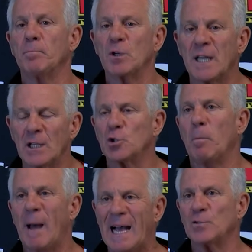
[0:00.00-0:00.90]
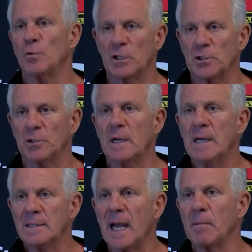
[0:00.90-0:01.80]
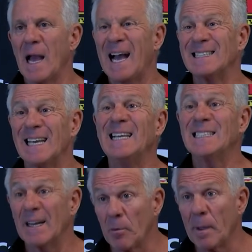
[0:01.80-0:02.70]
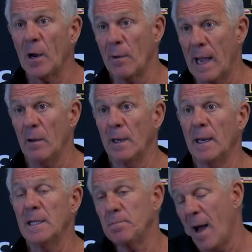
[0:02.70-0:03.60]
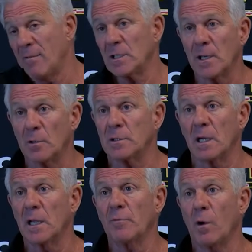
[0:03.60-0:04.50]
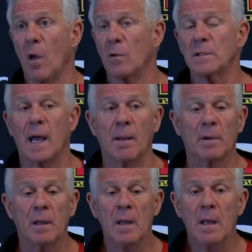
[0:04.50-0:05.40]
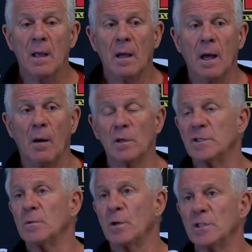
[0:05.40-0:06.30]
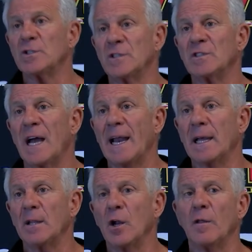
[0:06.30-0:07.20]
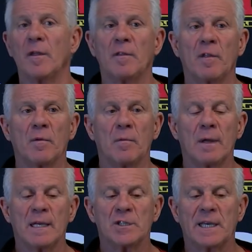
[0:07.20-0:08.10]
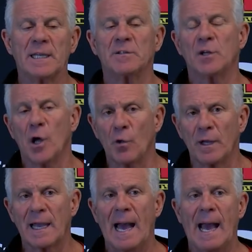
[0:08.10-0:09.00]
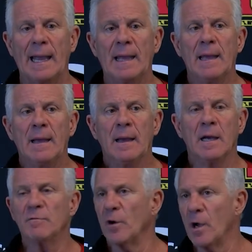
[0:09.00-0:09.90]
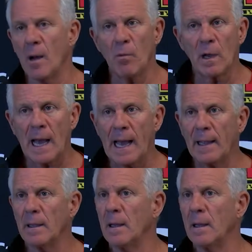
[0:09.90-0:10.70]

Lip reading: potential pass rusher type guy as he's ever been around. And he's obviously coached in the league for a long time, which is exciting. And, as you get to know the guy, a very humble guy,